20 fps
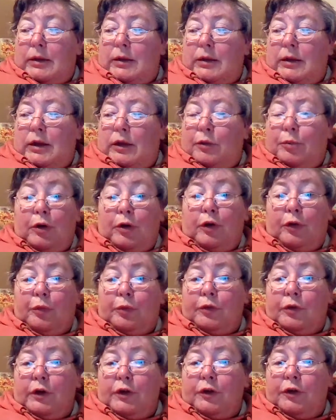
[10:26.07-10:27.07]
Now, the birth
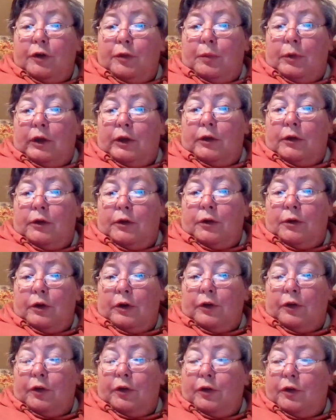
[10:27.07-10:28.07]
was registered by
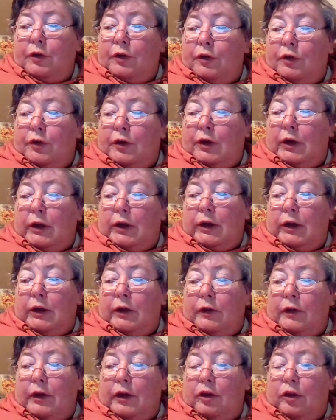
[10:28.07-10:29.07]
Doris Standing
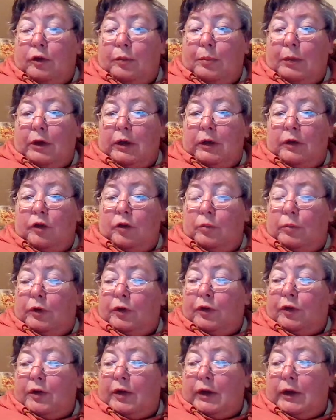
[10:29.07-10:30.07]
and the death by
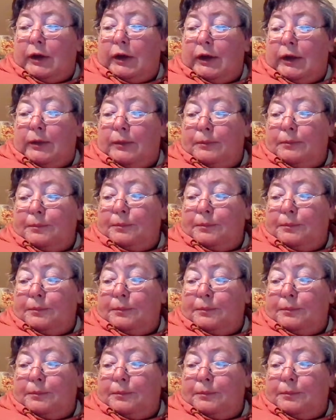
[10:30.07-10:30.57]
Thomas Standing.